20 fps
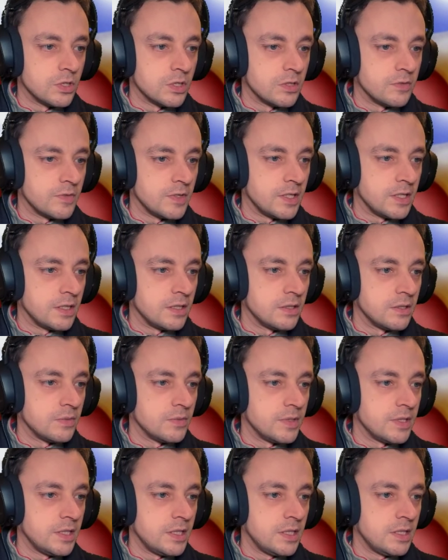over here that
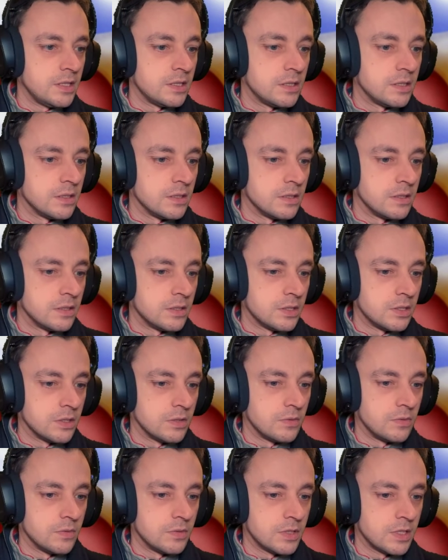we need. So
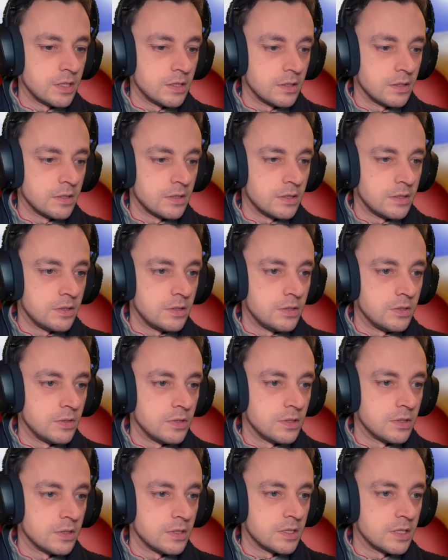we'll do
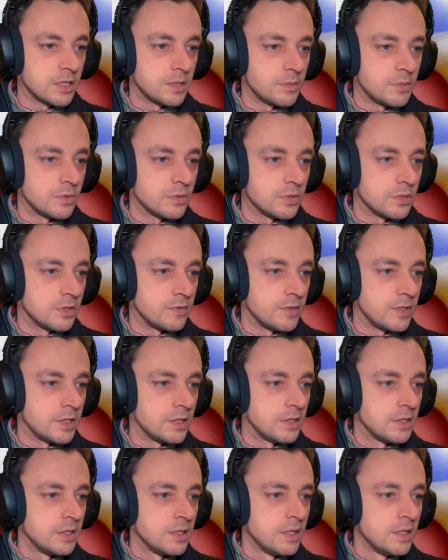another teleporter over here.
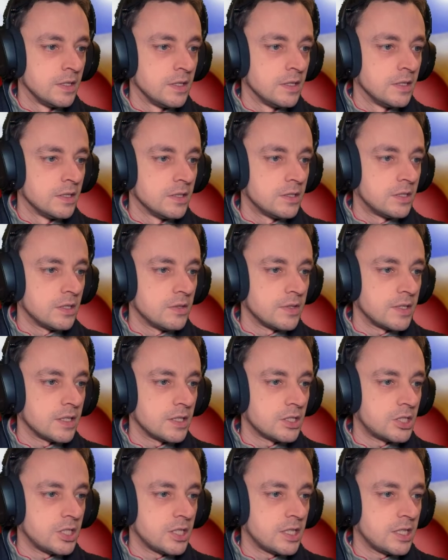Don't get
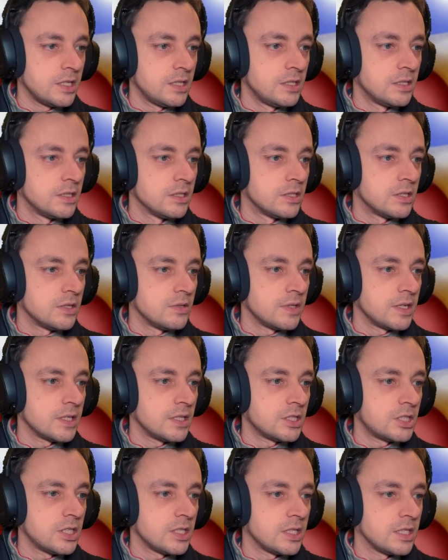the chicken. Don't get
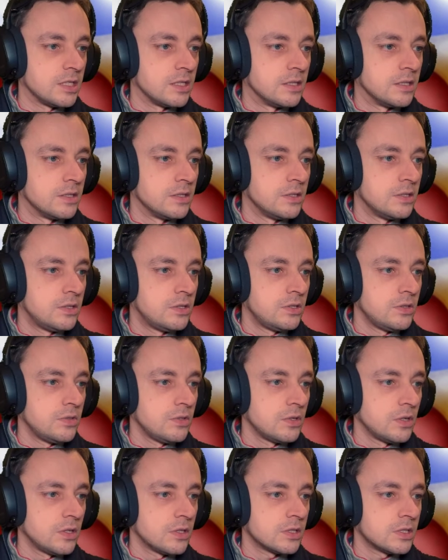the chicken. Do
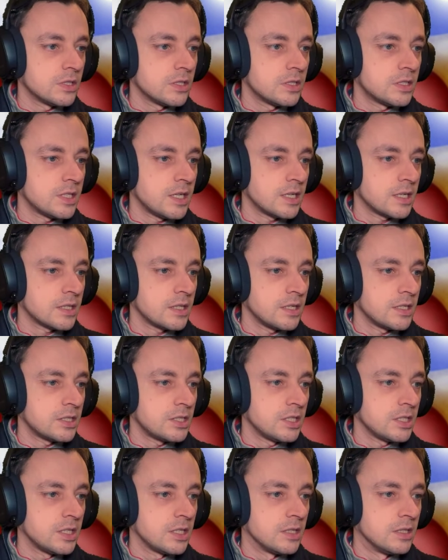not attack that
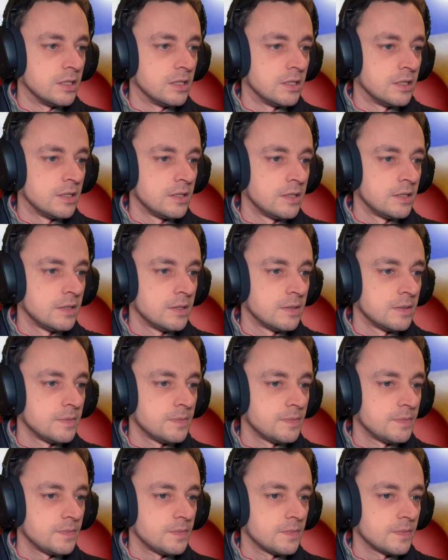chicken.
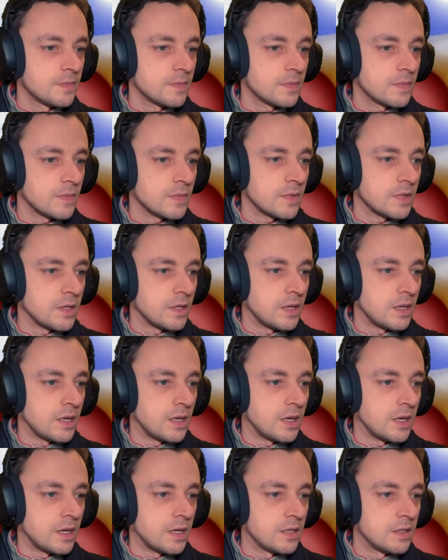
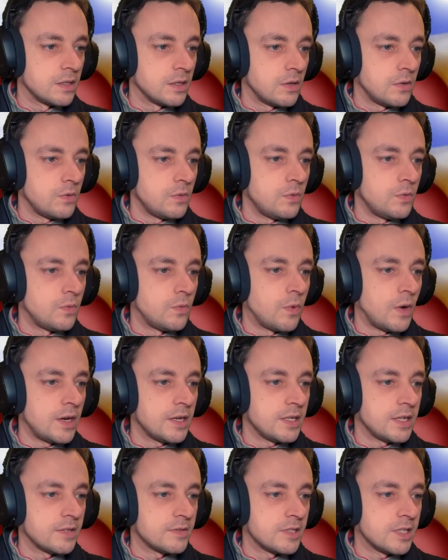Oh, why
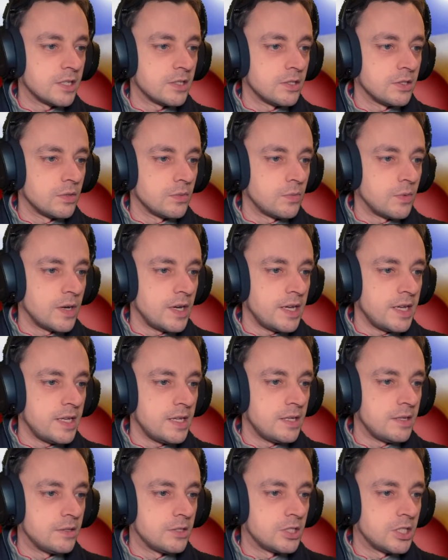do you have to get in the
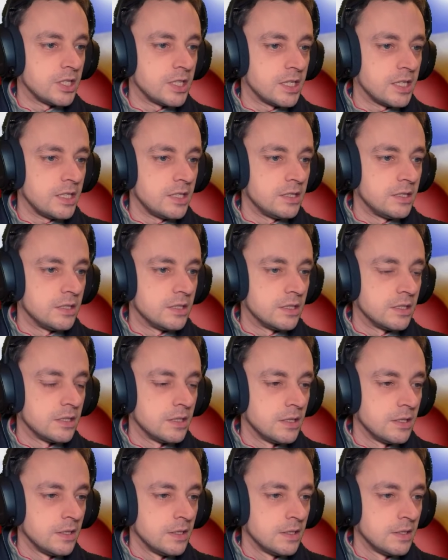way, chickens?
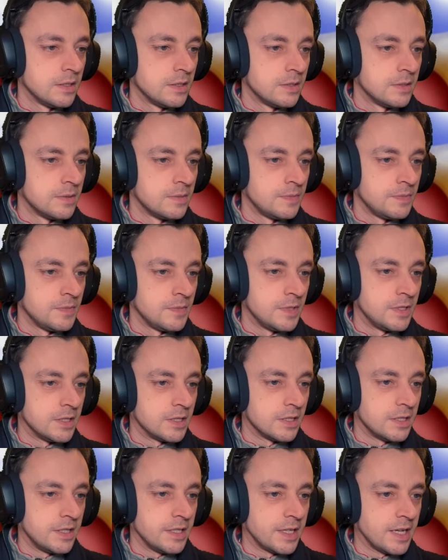You're
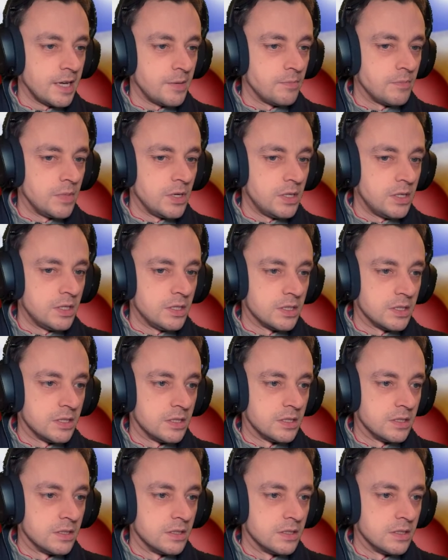going to get murdered.